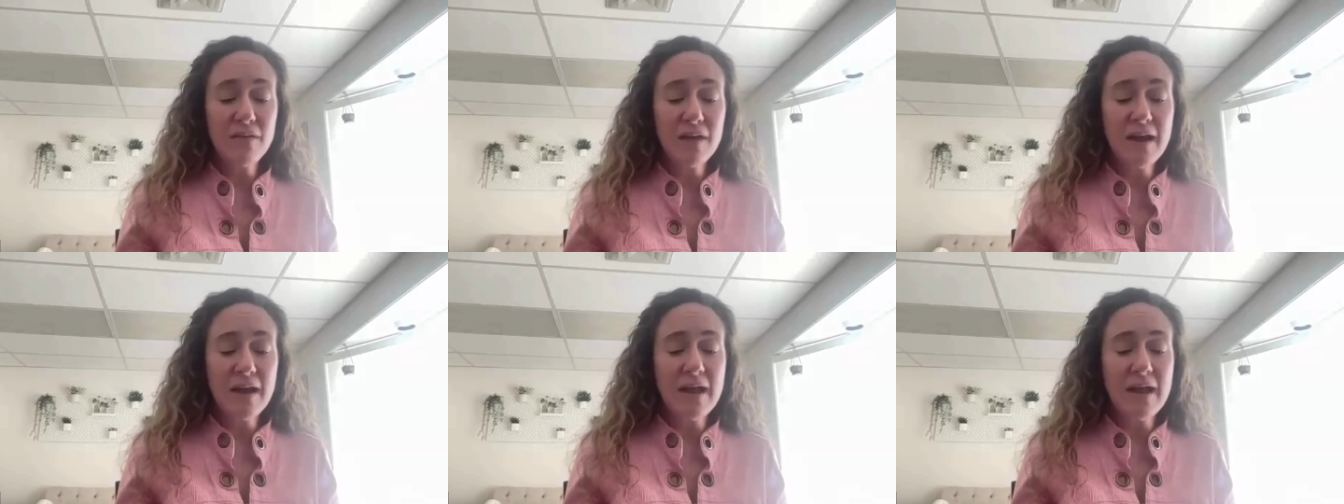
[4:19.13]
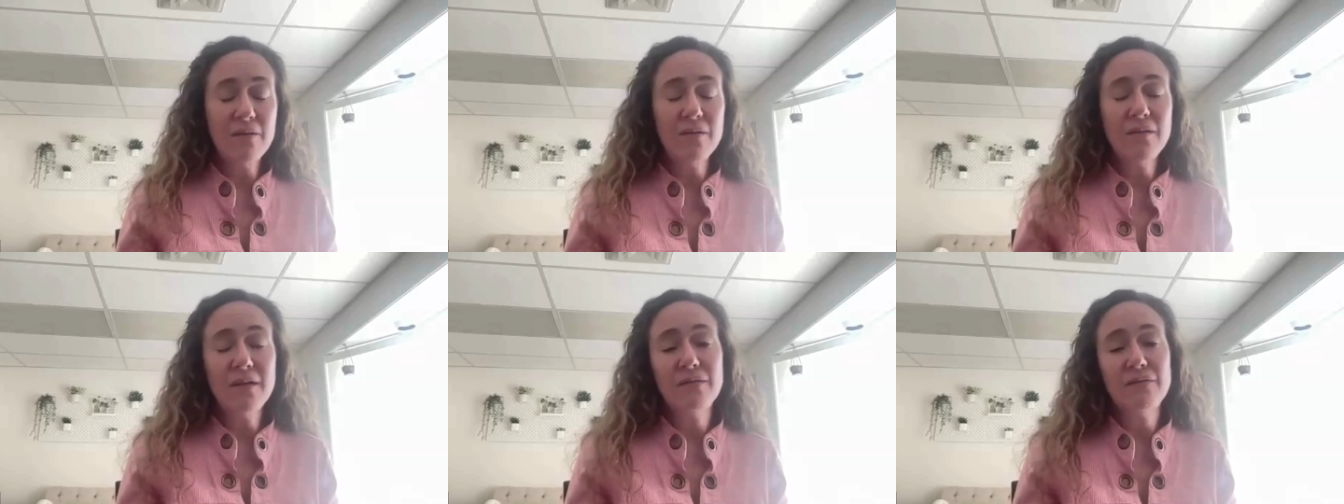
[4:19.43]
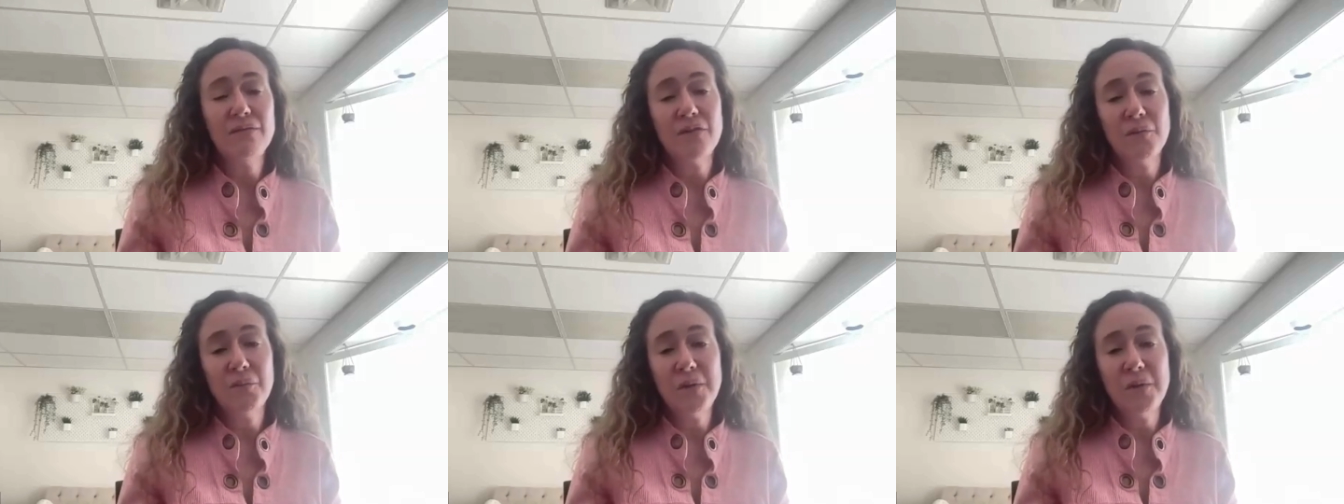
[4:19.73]
an
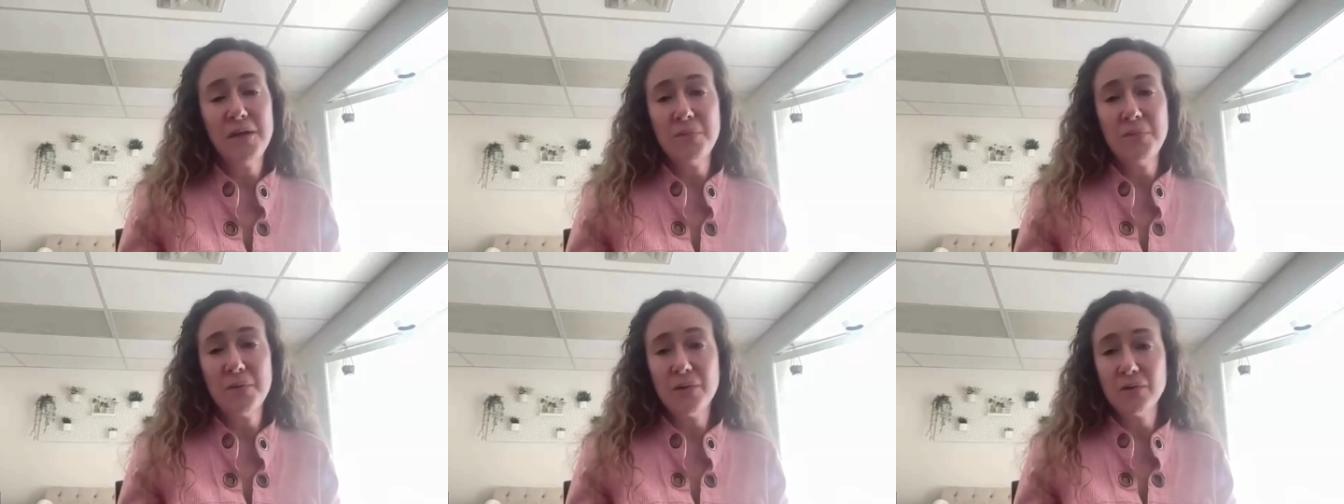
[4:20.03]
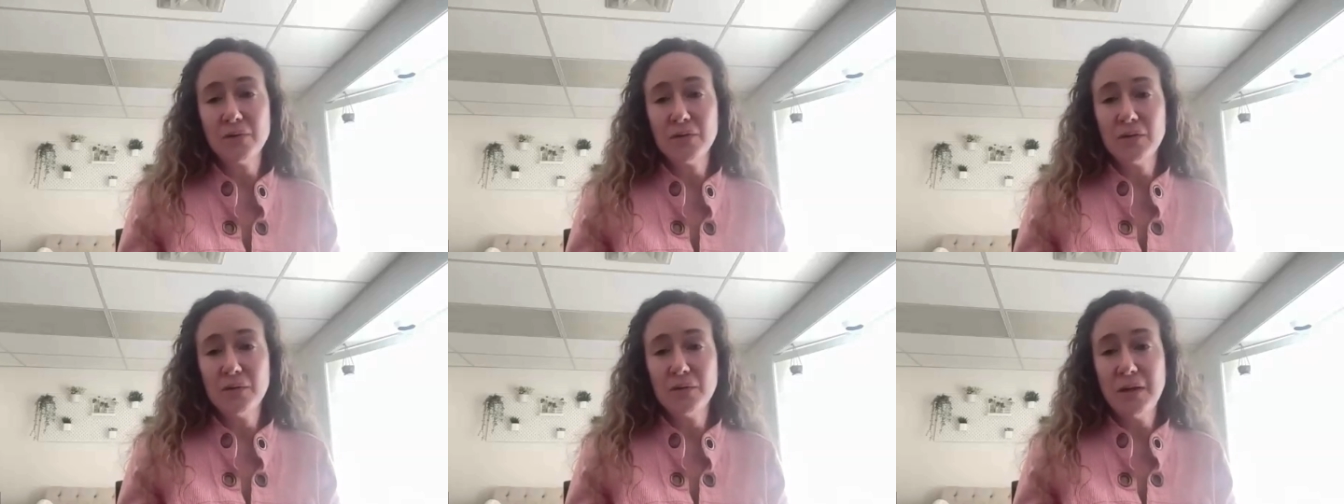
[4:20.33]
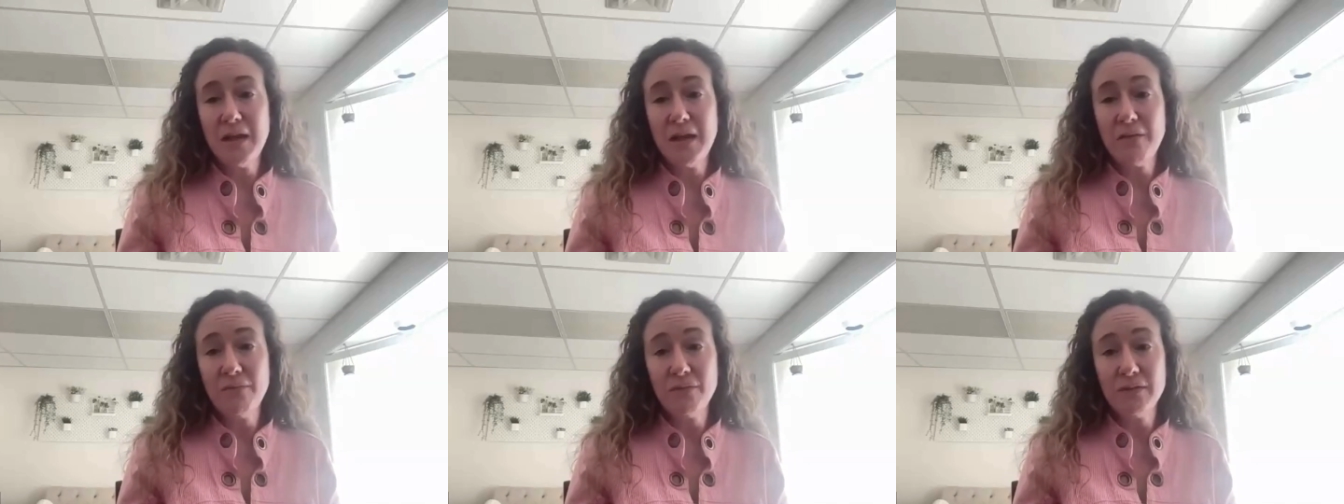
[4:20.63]
outlet for people to
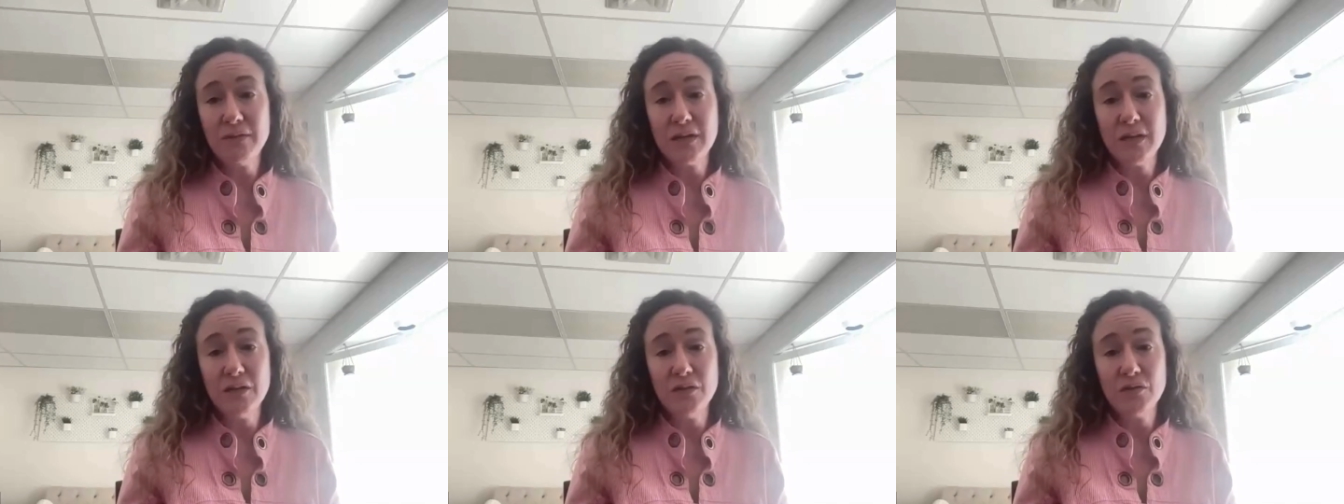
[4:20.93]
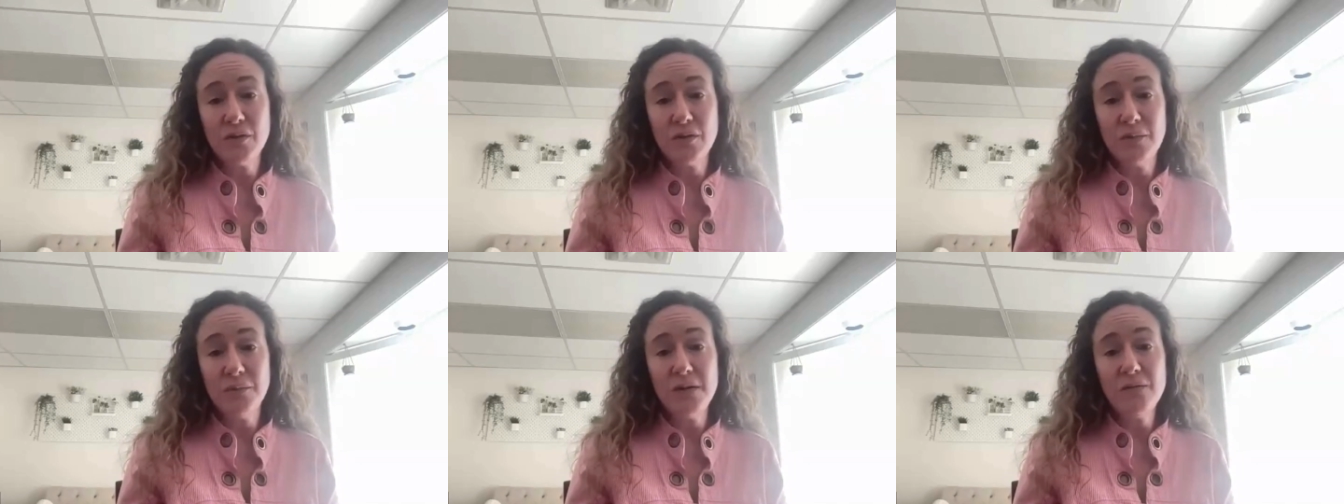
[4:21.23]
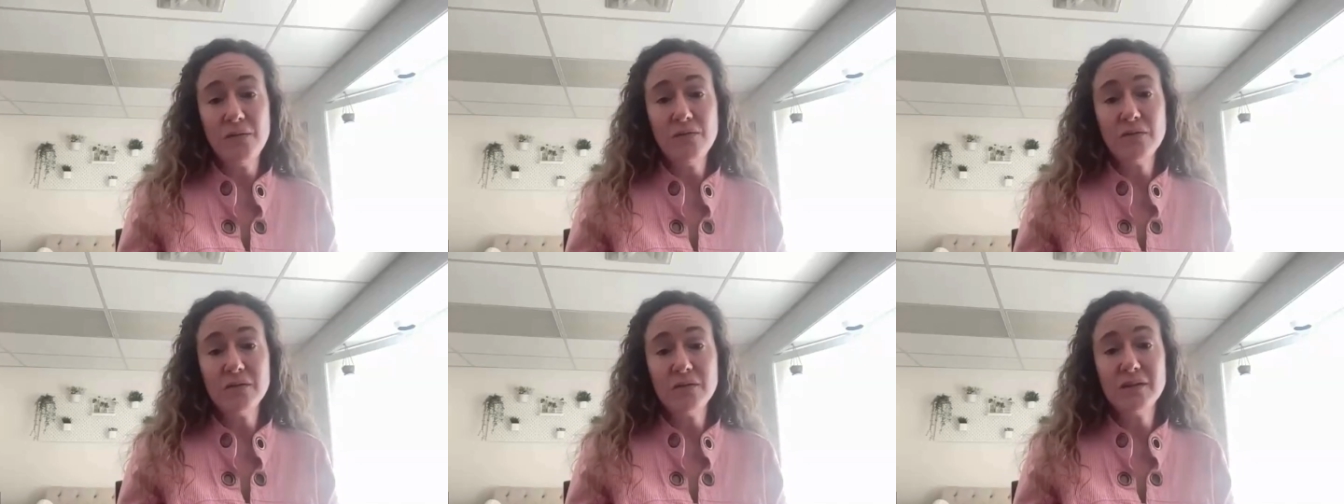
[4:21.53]
be able to
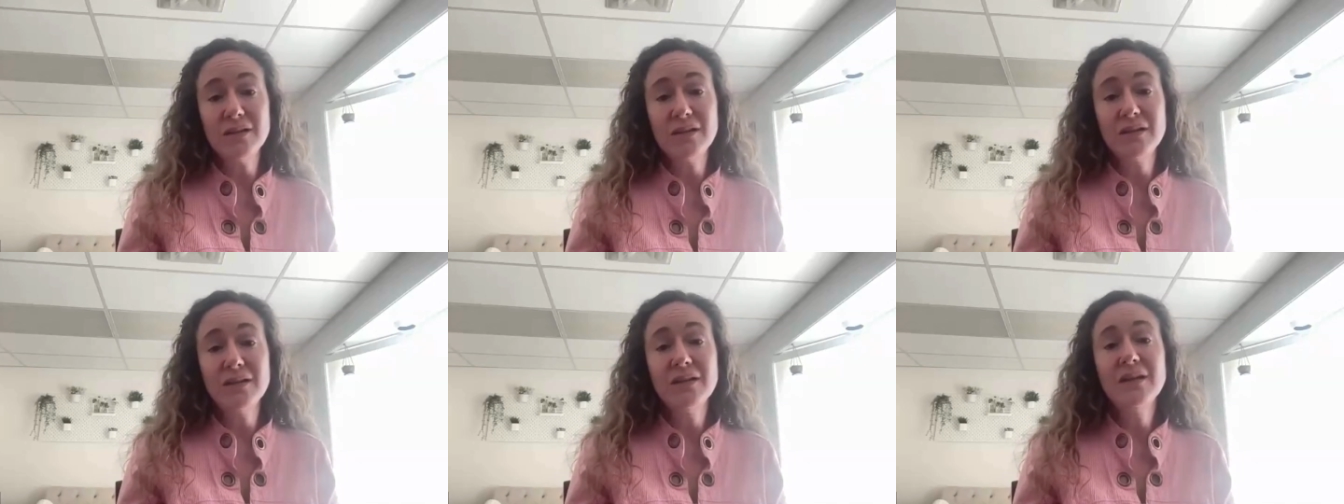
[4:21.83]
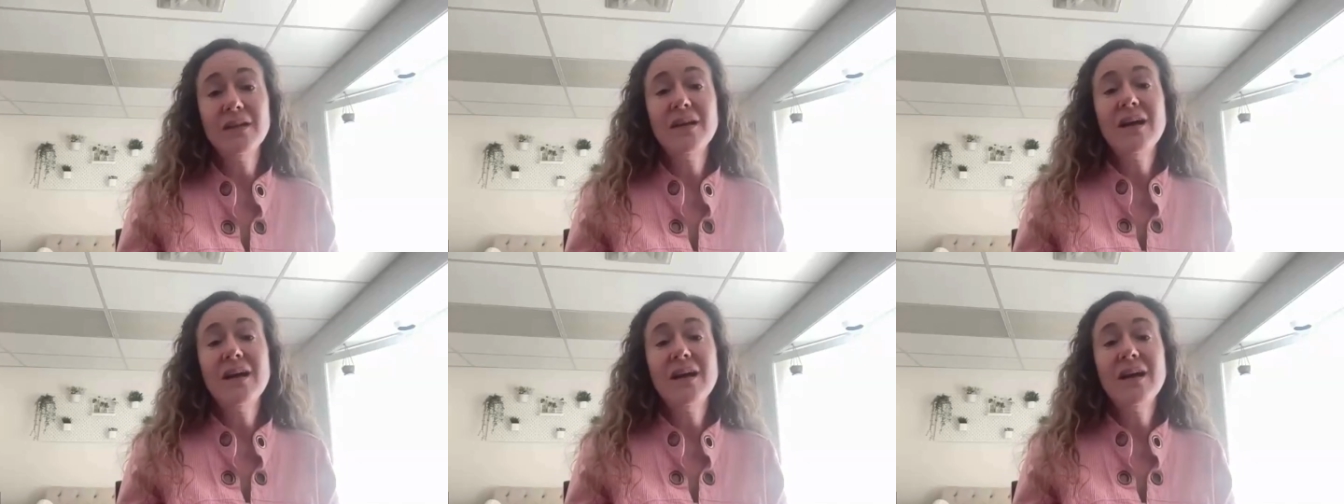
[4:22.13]
contribute.